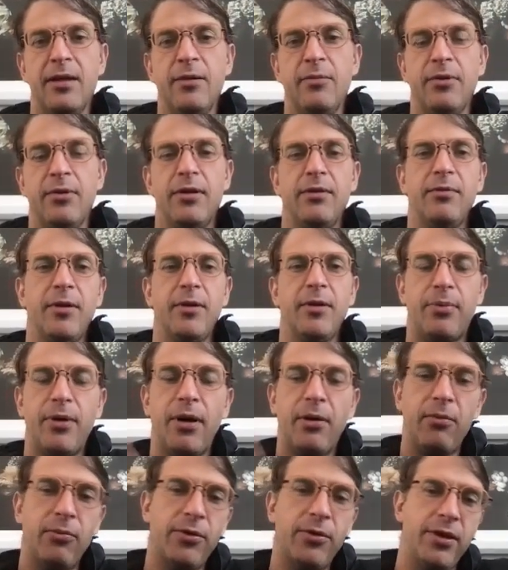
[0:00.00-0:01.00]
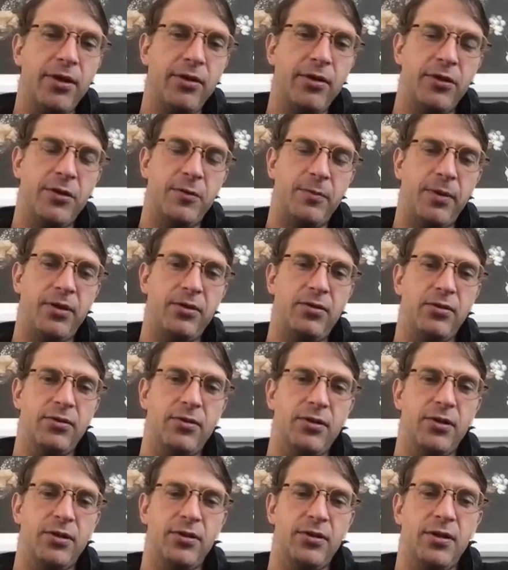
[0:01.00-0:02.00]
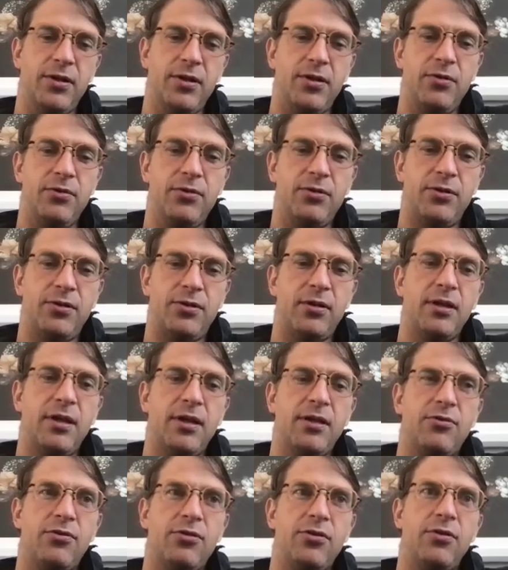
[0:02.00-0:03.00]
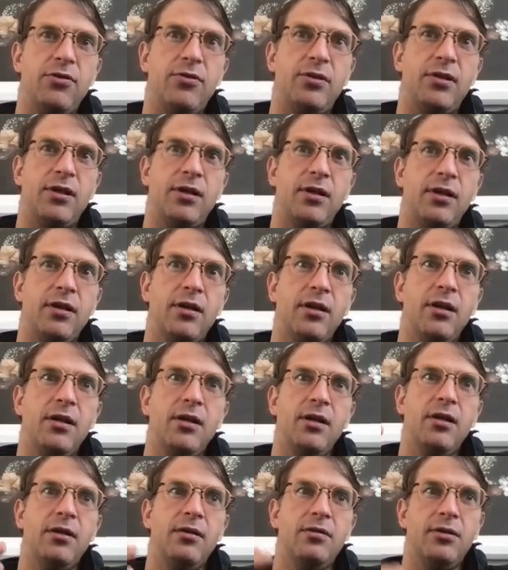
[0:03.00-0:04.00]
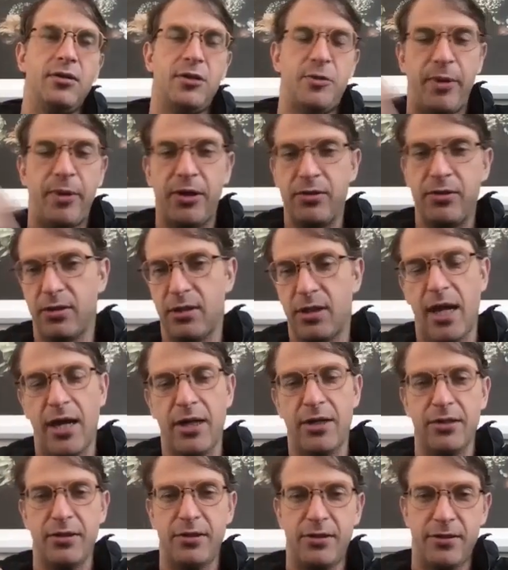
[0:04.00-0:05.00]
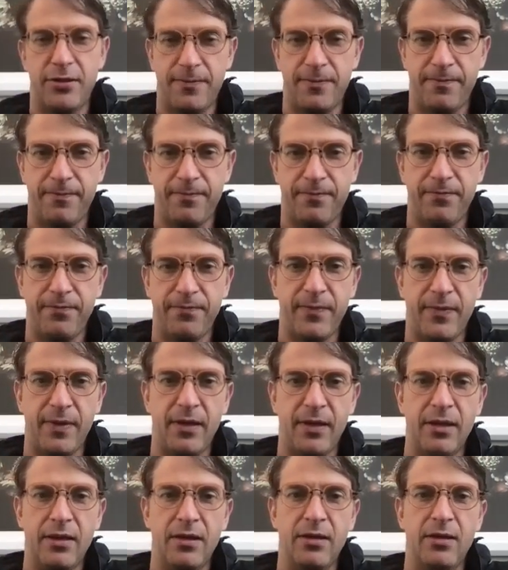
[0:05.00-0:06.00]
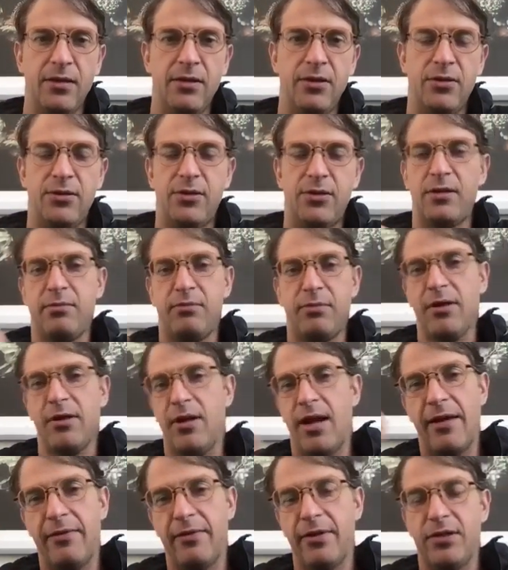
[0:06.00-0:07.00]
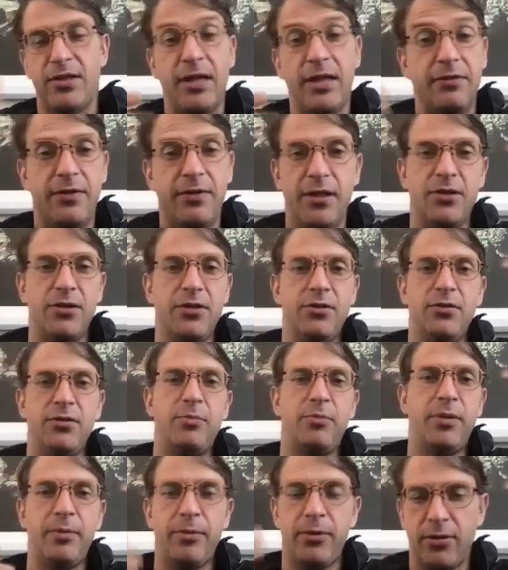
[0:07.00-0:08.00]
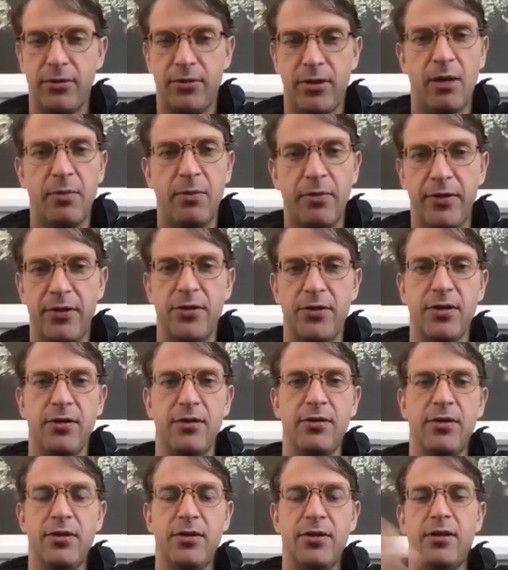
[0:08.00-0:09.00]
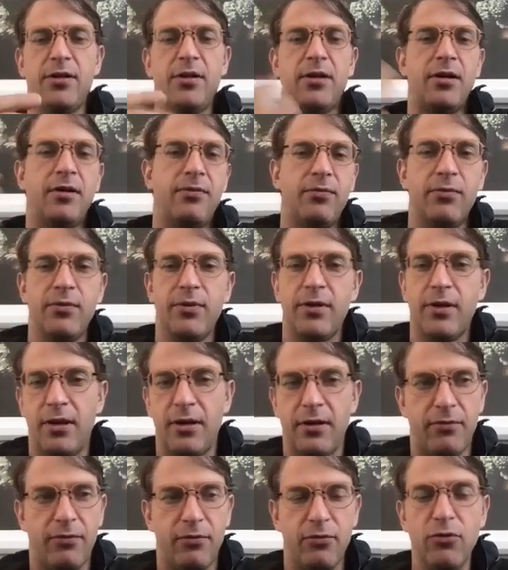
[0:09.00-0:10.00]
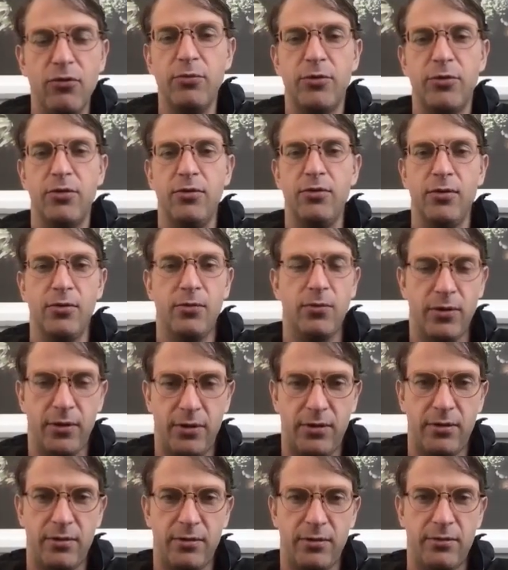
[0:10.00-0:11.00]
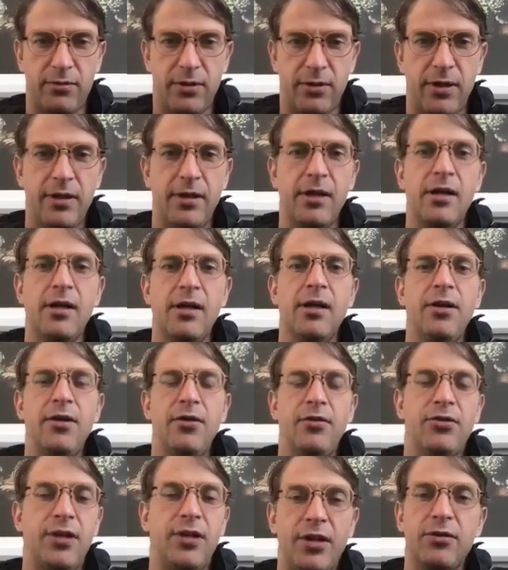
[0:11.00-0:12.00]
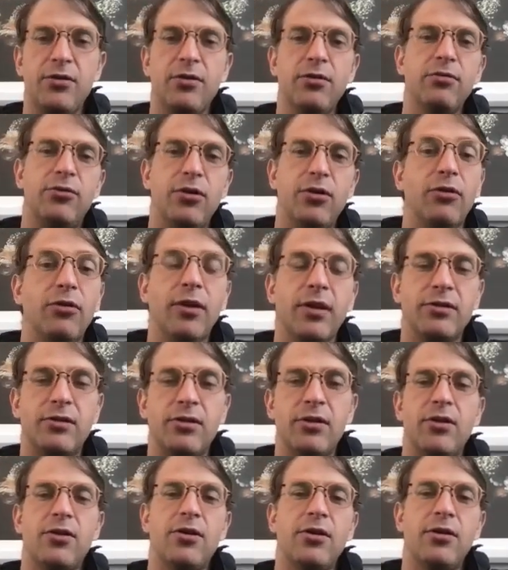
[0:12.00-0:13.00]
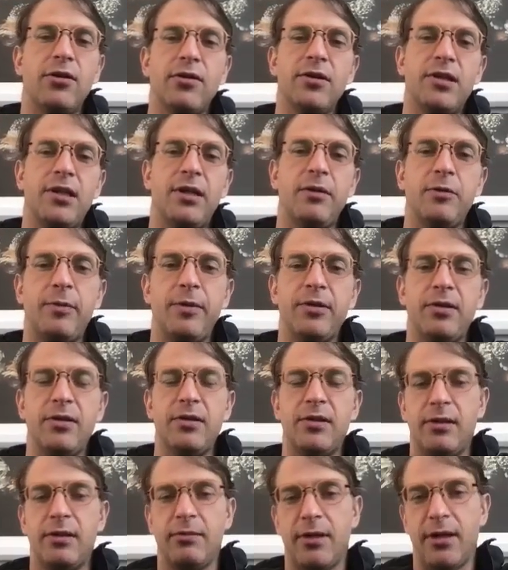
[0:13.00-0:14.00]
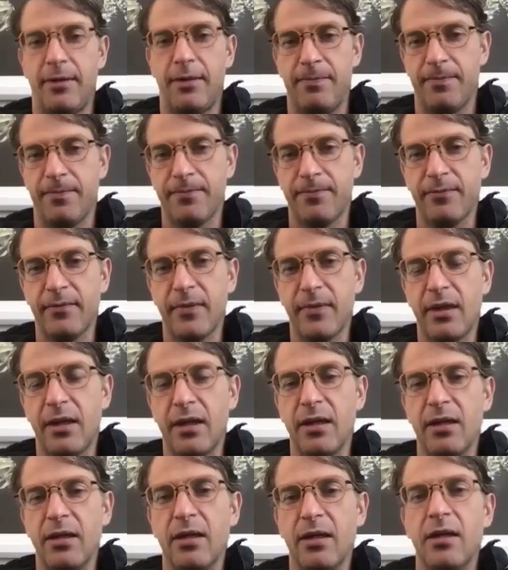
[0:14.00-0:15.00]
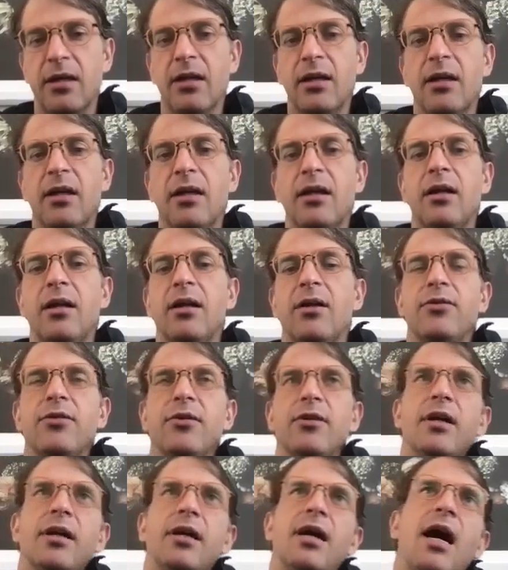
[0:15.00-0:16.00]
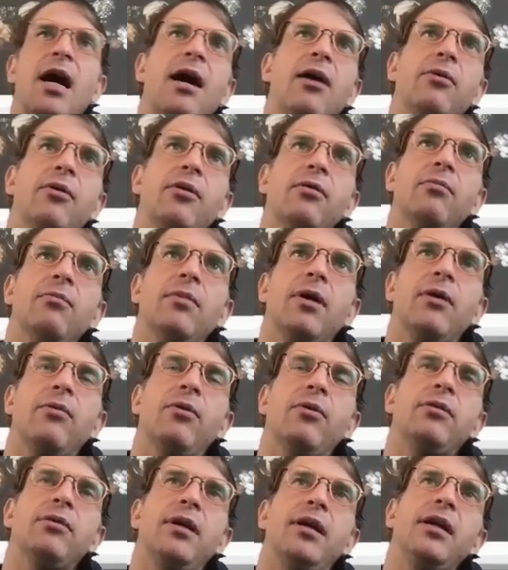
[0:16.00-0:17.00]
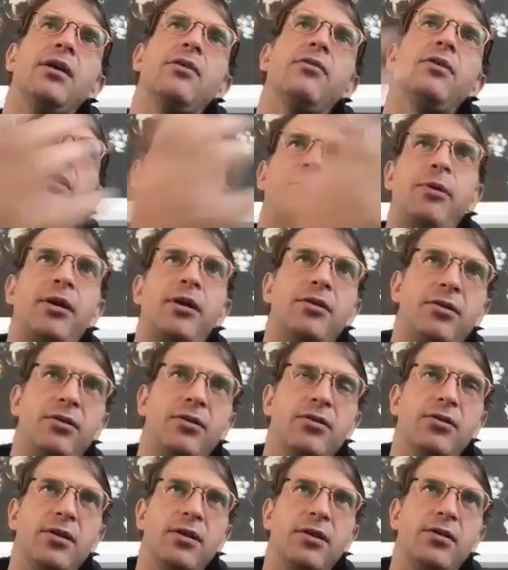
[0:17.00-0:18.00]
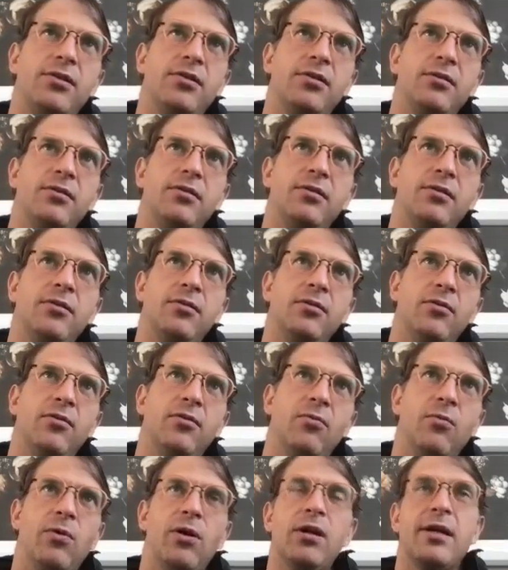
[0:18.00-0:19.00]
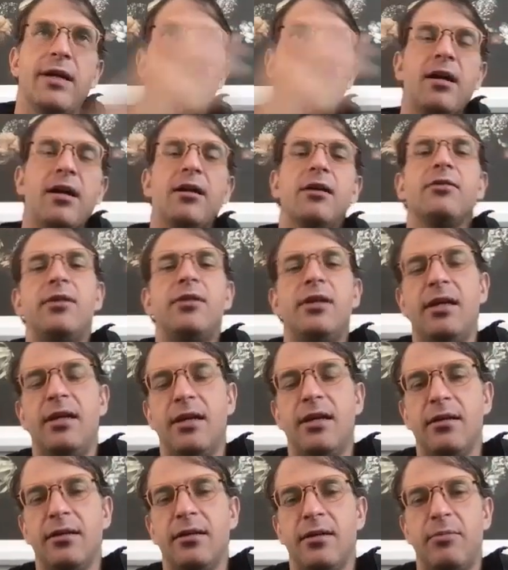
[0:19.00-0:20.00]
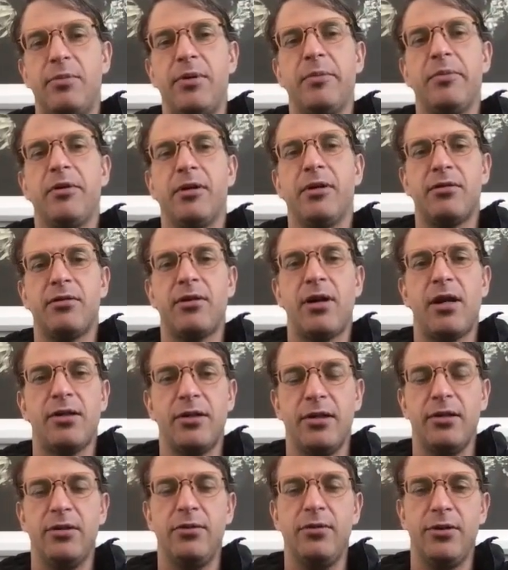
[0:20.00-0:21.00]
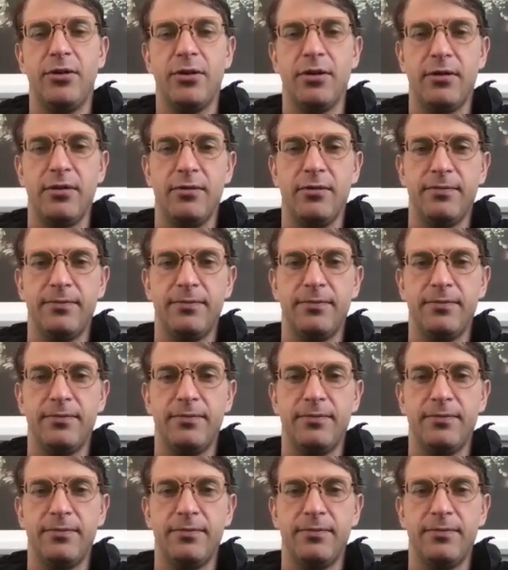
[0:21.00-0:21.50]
But the, the problem when you increase space usage is that you start introducing spatial clashes. You start, you know, having safety issues. People are on top of each other. There's not enough, not enough room to do the work, right? You schedule two things to occur in the same space at the same time. And so you're like, ah, well, I want to increase space usage while guaranteeing that people aren't crashing into each other.